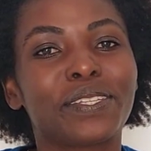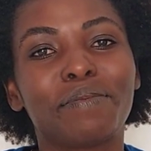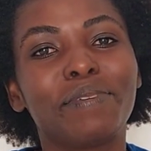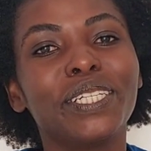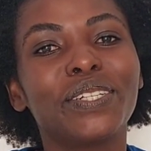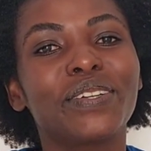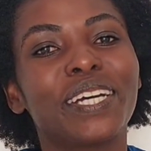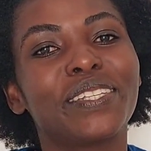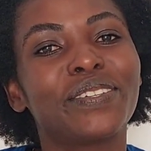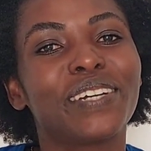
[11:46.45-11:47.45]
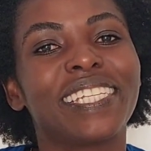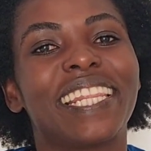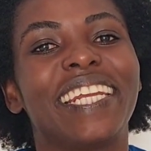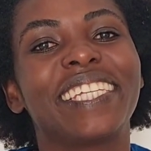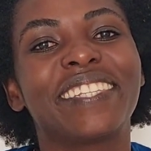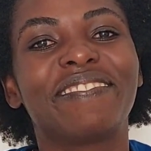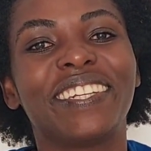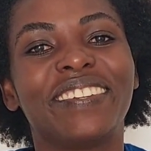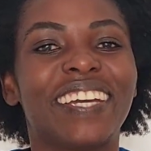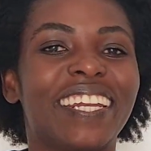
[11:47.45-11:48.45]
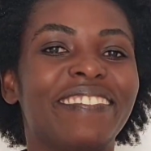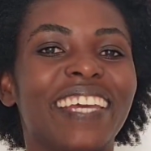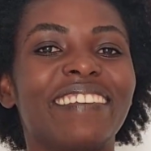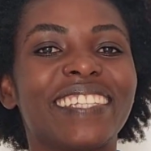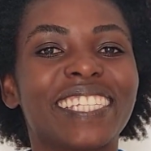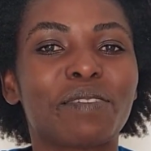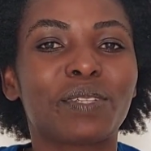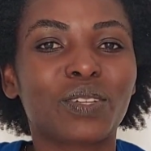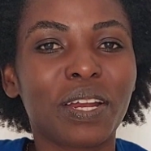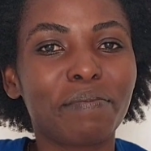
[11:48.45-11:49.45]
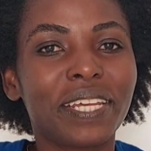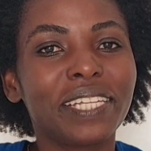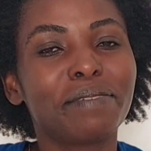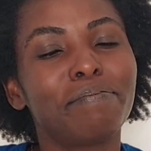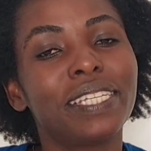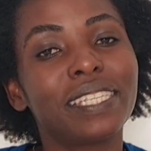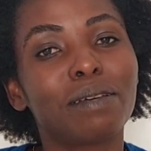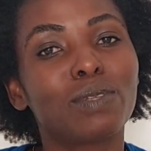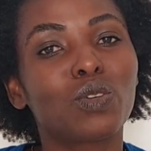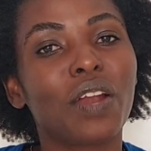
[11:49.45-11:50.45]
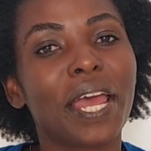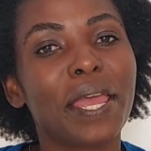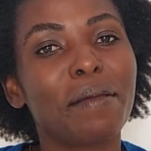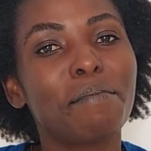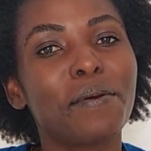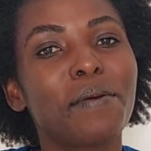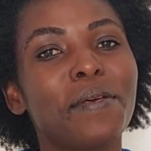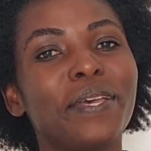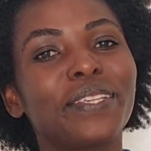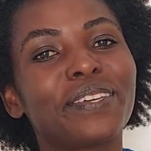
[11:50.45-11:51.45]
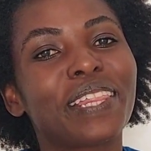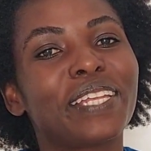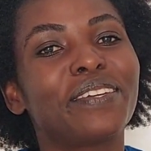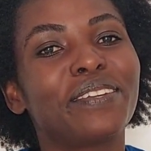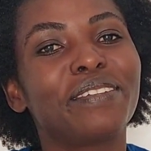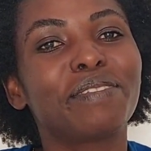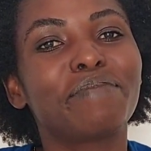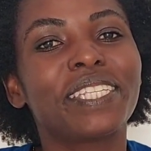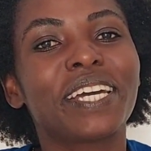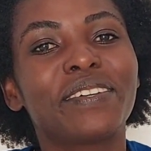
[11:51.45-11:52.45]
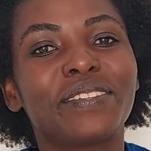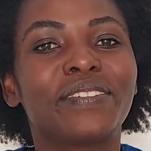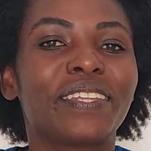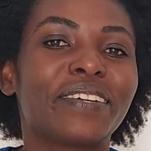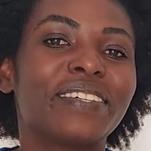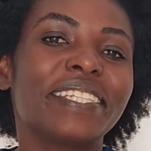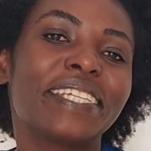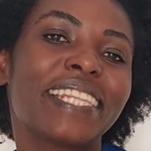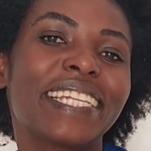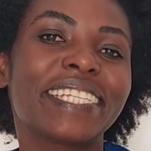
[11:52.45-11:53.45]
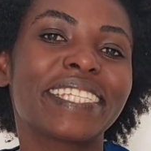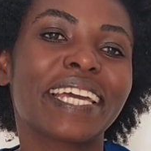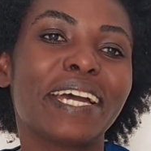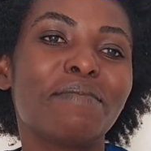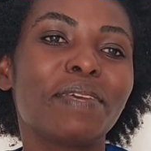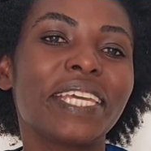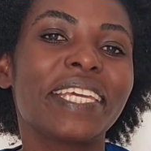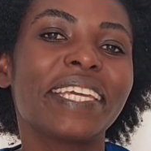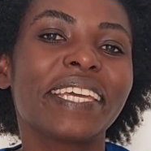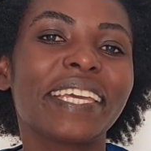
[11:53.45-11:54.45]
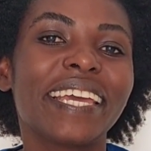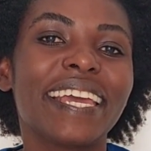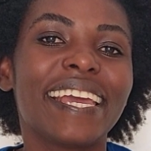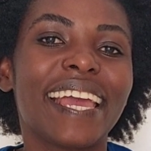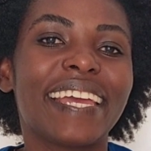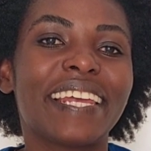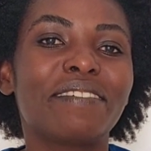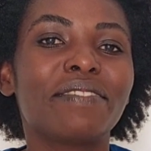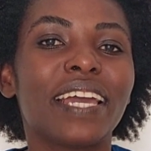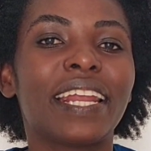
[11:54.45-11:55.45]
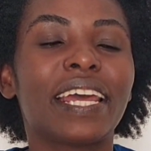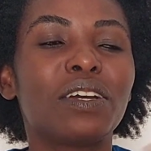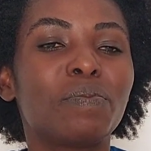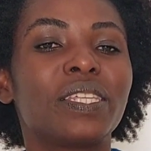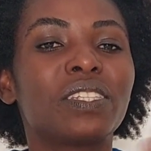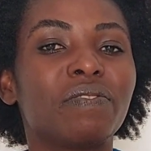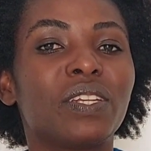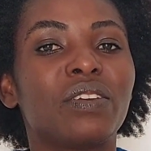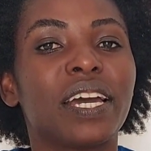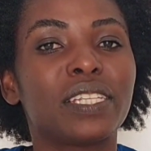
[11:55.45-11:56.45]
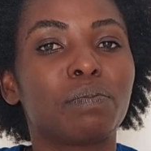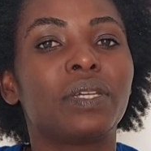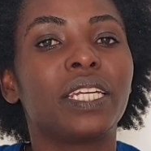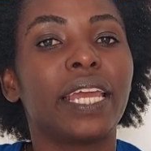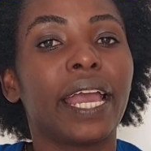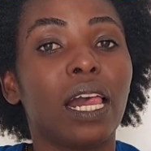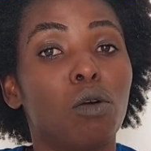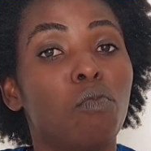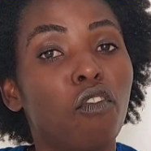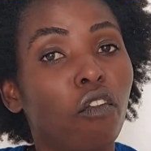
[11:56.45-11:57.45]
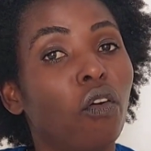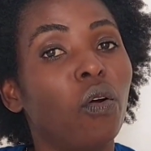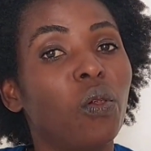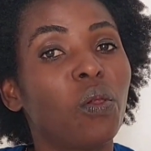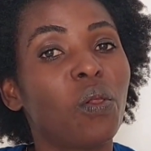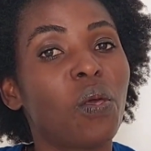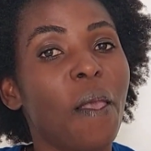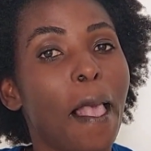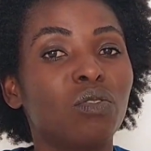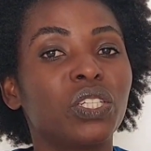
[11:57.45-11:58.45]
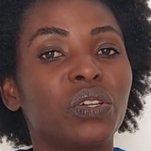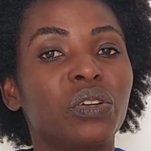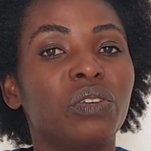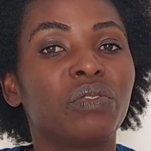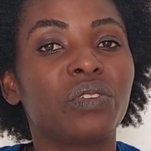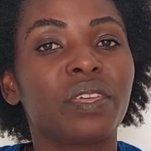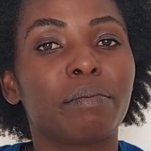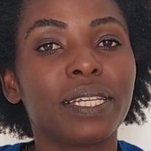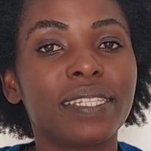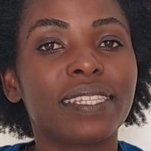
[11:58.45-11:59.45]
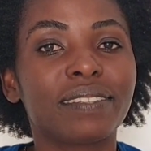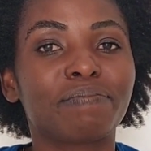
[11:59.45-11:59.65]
So be sure to watch the next video, and if you haven't subscribed yet, please subscribe so that you don't miss out on the content that is coming. I love you, and I hope this video has been helpful. I wish all of you the best.